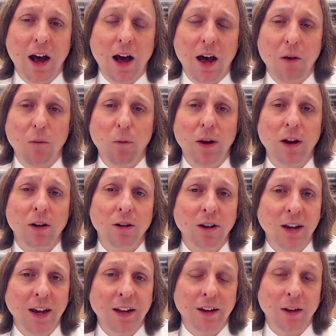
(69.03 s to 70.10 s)
Uh, we are
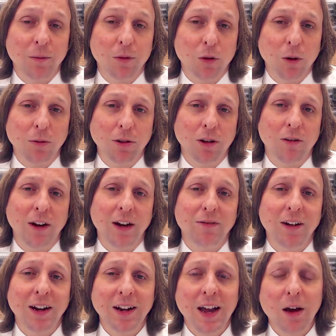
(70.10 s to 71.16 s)
looking at an absorption rate right